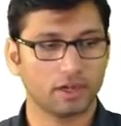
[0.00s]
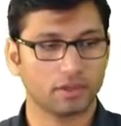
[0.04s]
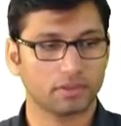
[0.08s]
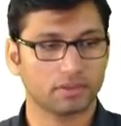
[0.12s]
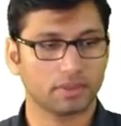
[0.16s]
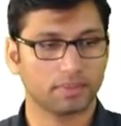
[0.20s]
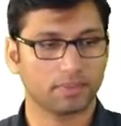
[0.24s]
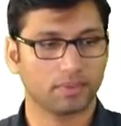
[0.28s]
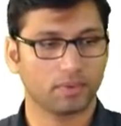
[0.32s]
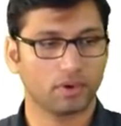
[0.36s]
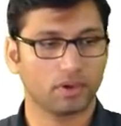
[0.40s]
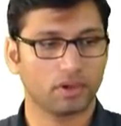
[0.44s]

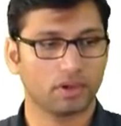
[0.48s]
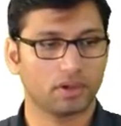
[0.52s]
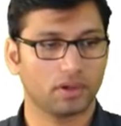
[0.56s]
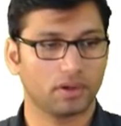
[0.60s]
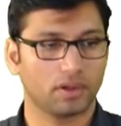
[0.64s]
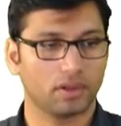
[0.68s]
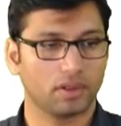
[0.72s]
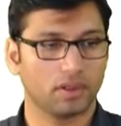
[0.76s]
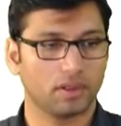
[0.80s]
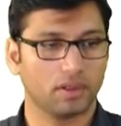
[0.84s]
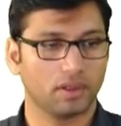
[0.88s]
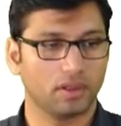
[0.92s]
kind of
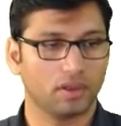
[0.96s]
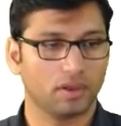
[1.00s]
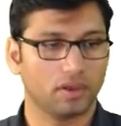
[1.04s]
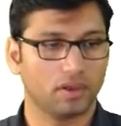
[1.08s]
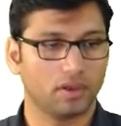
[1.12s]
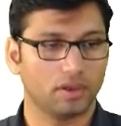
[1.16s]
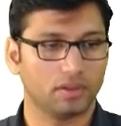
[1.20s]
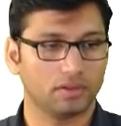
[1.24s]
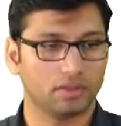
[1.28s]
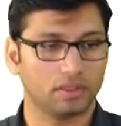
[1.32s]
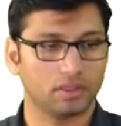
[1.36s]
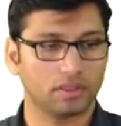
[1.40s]
support,
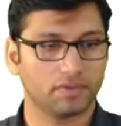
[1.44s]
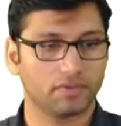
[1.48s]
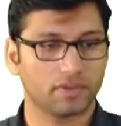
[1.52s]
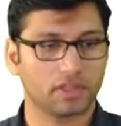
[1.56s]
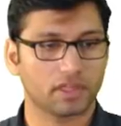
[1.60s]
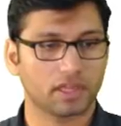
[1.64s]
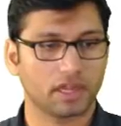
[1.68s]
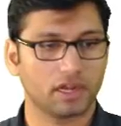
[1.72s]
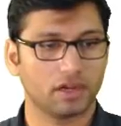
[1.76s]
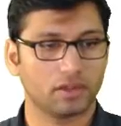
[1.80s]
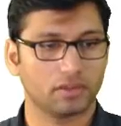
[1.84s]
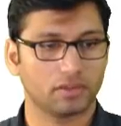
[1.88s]

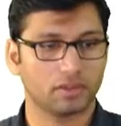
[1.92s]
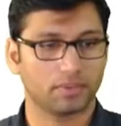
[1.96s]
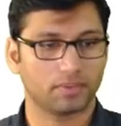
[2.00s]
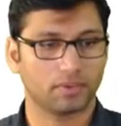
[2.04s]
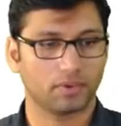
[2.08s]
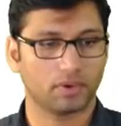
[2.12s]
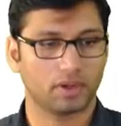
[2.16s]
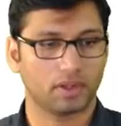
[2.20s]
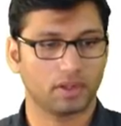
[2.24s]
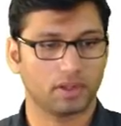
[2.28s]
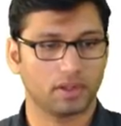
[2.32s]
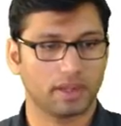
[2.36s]
this is which kind
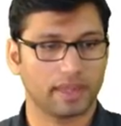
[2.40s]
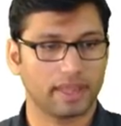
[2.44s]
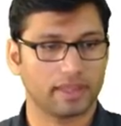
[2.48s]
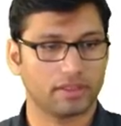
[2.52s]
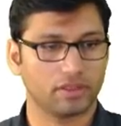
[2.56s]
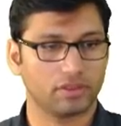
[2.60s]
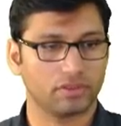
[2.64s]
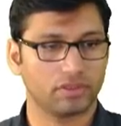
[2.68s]
of support?